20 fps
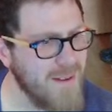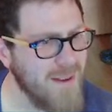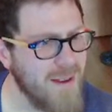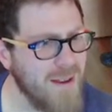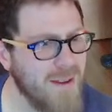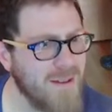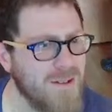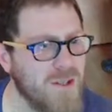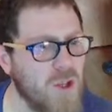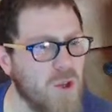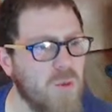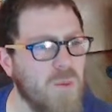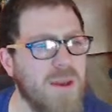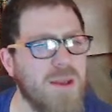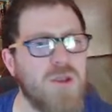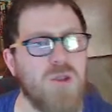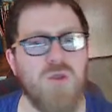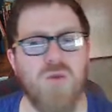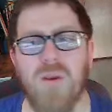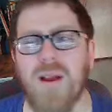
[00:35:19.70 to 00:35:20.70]
Do you
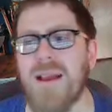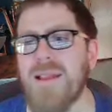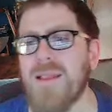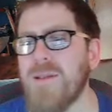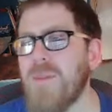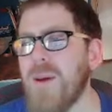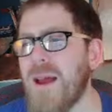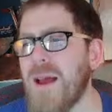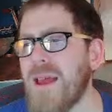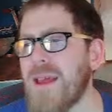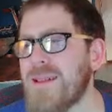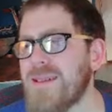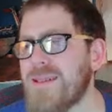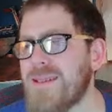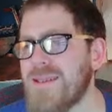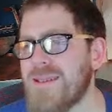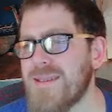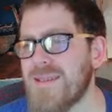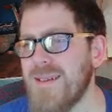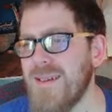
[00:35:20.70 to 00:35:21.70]
mean
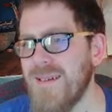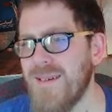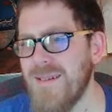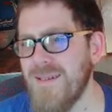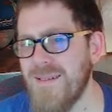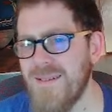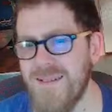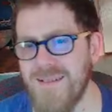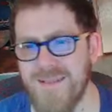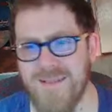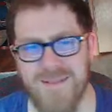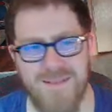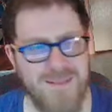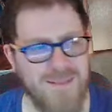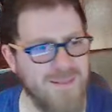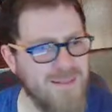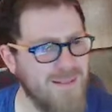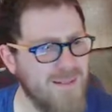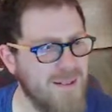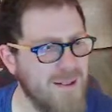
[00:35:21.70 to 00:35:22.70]
trilobites?
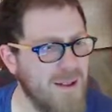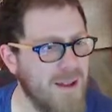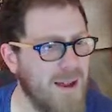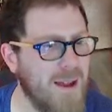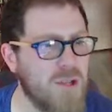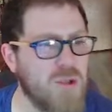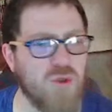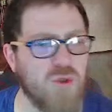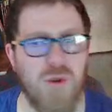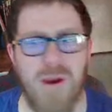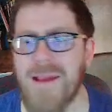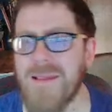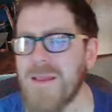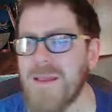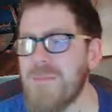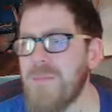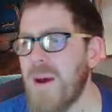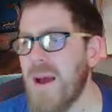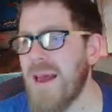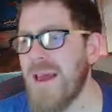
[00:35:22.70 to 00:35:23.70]
A
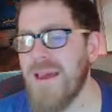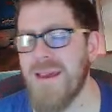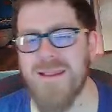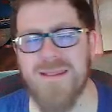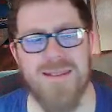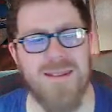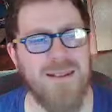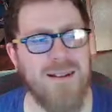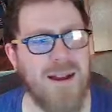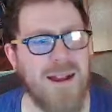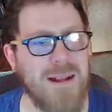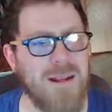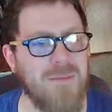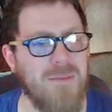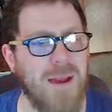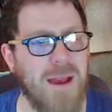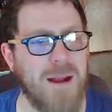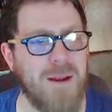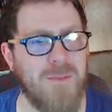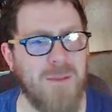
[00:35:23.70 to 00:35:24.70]
trilobite is a kind of
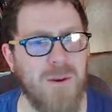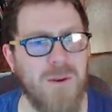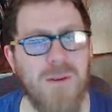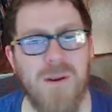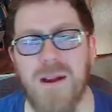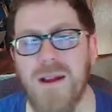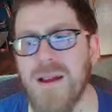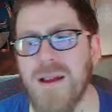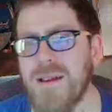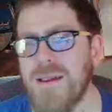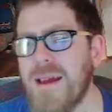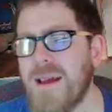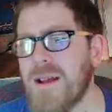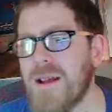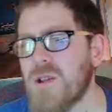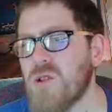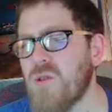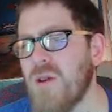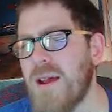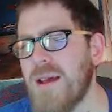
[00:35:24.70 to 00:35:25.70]
animal. Yeah, a
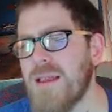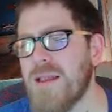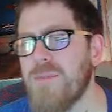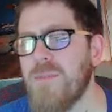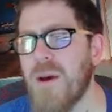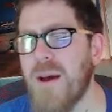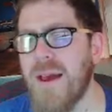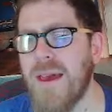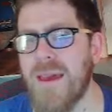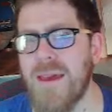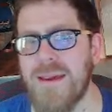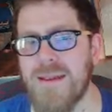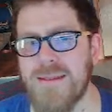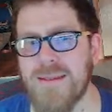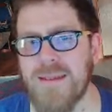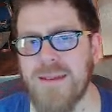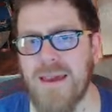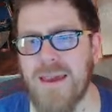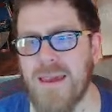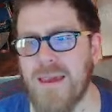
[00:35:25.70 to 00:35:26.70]
trilobite is
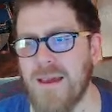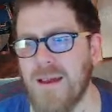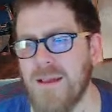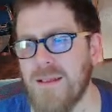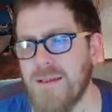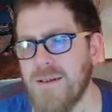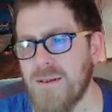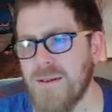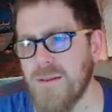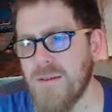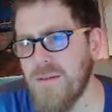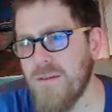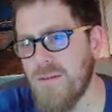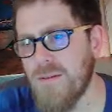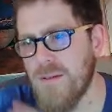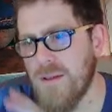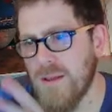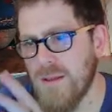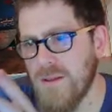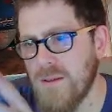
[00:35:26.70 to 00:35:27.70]
like a
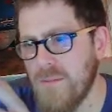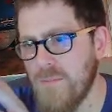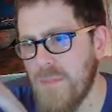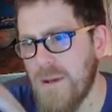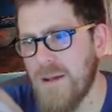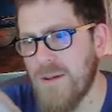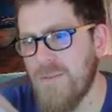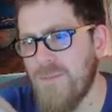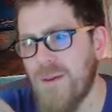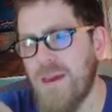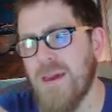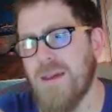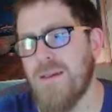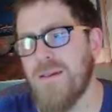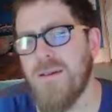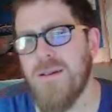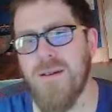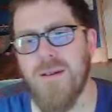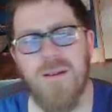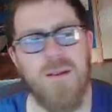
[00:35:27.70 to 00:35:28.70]
little bug thing
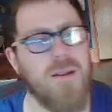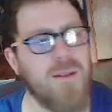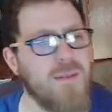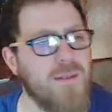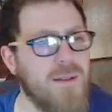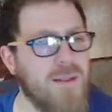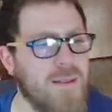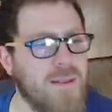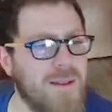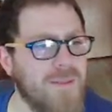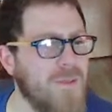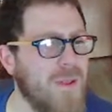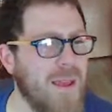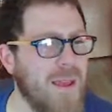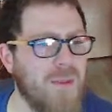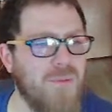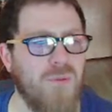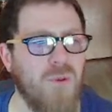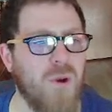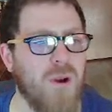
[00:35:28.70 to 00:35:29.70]
that lived
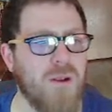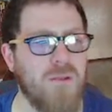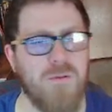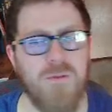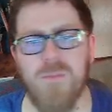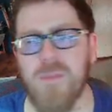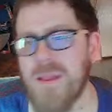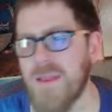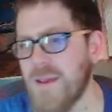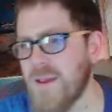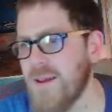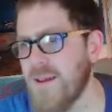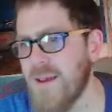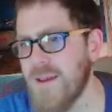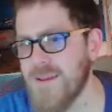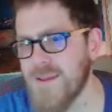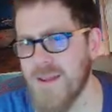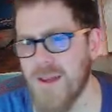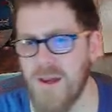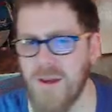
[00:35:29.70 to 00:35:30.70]
like 400 million
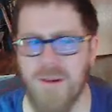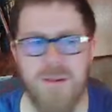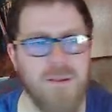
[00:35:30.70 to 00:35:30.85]
years ago.